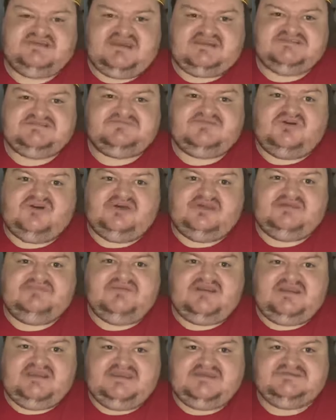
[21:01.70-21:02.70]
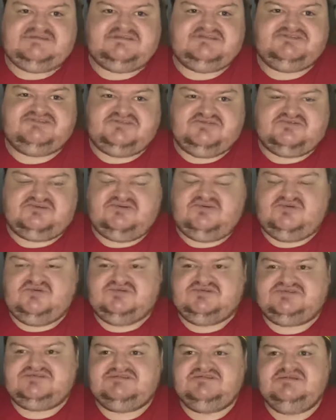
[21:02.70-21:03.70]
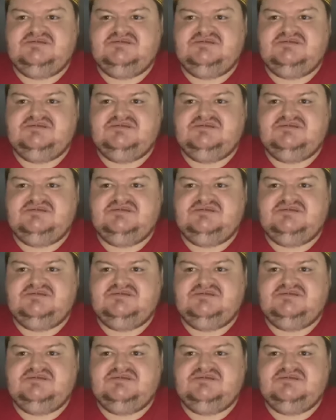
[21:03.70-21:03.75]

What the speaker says: guess, by the police in due course.